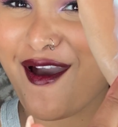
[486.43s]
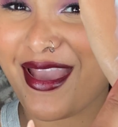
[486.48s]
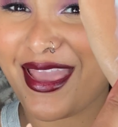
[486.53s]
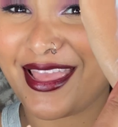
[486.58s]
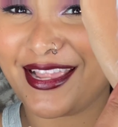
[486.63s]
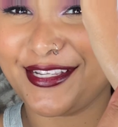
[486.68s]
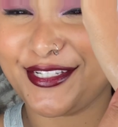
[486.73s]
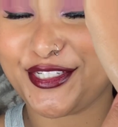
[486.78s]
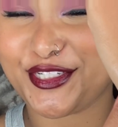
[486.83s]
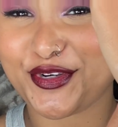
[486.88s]

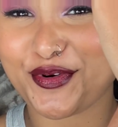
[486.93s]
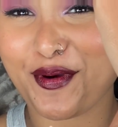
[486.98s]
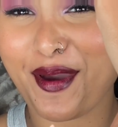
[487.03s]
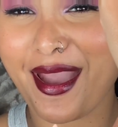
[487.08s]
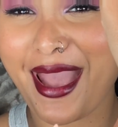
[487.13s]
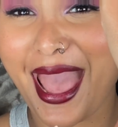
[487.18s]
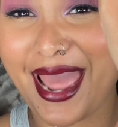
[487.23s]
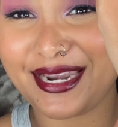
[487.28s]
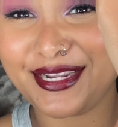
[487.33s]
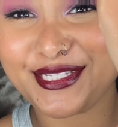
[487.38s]
in
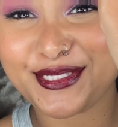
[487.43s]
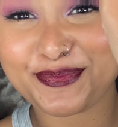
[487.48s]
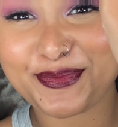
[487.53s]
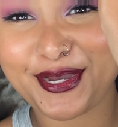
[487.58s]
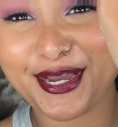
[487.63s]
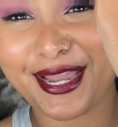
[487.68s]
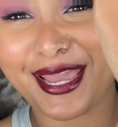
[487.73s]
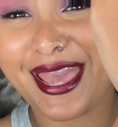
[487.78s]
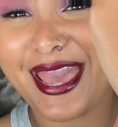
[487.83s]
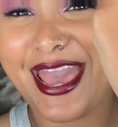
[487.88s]

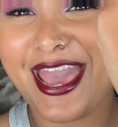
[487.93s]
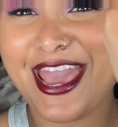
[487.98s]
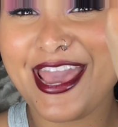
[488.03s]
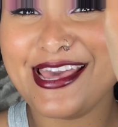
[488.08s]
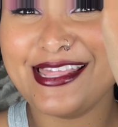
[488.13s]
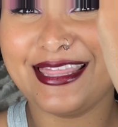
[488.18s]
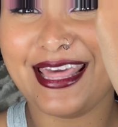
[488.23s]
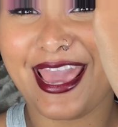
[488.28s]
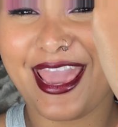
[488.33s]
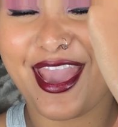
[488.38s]
Johannesburg,
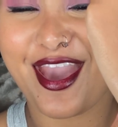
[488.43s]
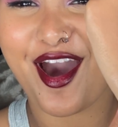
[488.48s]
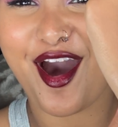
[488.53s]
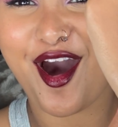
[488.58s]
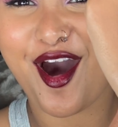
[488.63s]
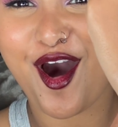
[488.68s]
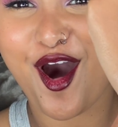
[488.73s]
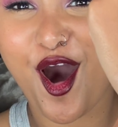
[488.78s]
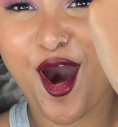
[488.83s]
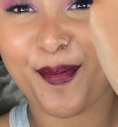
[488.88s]
they
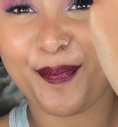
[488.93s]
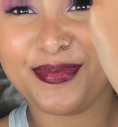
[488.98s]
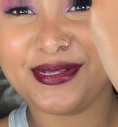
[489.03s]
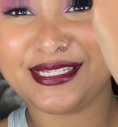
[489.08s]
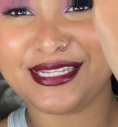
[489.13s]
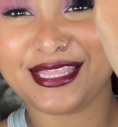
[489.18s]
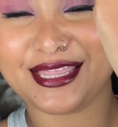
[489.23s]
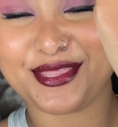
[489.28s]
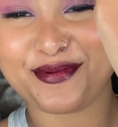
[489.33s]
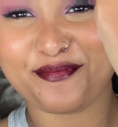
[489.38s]
are
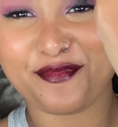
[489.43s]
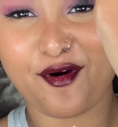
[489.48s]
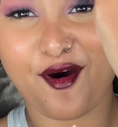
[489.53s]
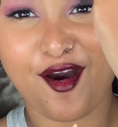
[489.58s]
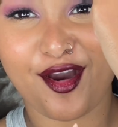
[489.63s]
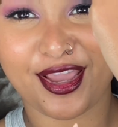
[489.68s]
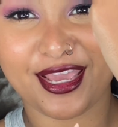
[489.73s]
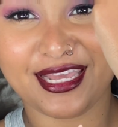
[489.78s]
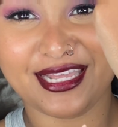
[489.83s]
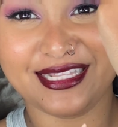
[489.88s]
opposite the
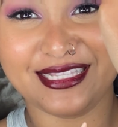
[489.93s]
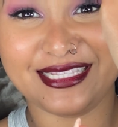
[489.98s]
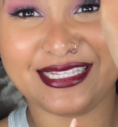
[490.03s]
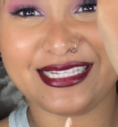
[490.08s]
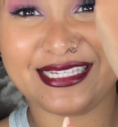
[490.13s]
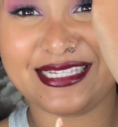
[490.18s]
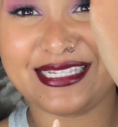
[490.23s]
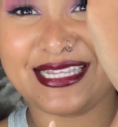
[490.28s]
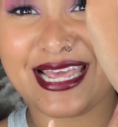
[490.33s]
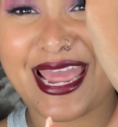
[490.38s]
Mark in
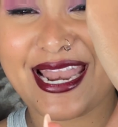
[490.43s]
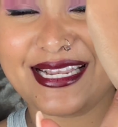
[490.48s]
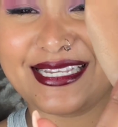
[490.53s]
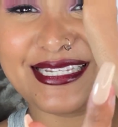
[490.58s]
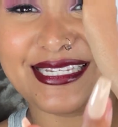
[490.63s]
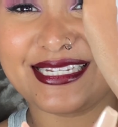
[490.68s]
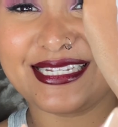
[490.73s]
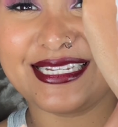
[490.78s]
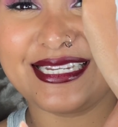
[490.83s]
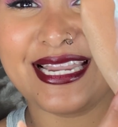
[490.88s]

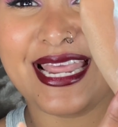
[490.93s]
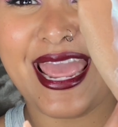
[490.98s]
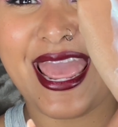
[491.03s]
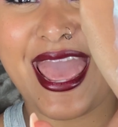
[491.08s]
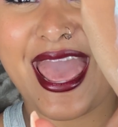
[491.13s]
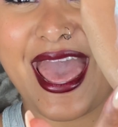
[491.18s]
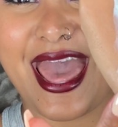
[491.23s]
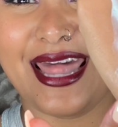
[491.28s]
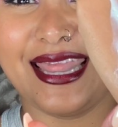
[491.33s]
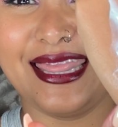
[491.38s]
Sandton,
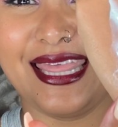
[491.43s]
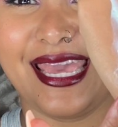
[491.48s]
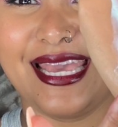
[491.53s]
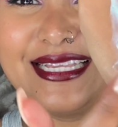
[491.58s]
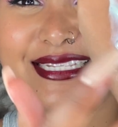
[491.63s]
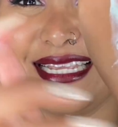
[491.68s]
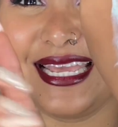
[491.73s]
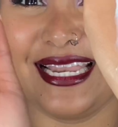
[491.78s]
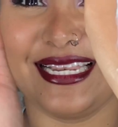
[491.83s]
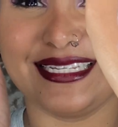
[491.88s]
and there
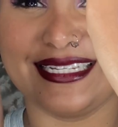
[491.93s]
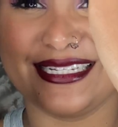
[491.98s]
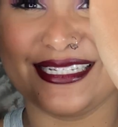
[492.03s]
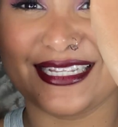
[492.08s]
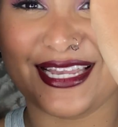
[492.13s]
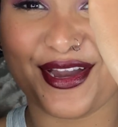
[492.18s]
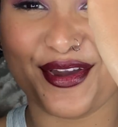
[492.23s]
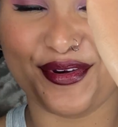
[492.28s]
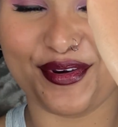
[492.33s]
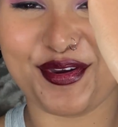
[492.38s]
is a
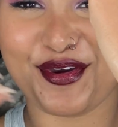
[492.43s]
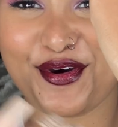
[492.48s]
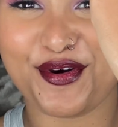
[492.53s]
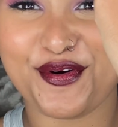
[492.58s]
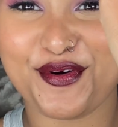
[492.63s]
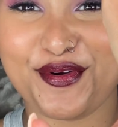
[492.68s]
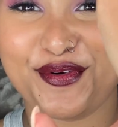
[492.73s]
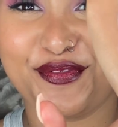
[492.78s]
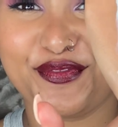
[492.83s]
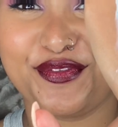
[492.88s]
discount
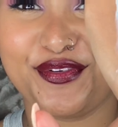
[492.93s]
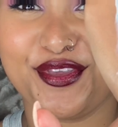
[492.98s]
code for